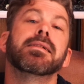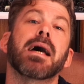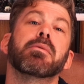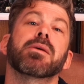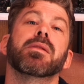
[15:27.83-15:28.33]

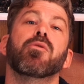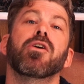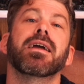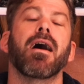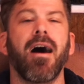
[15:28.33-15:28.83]
Tabletop of the
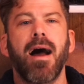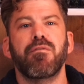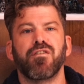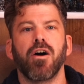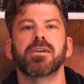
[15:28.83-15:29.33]
morning,
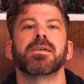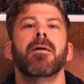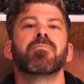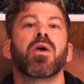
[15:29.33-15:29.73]
I'm Fox.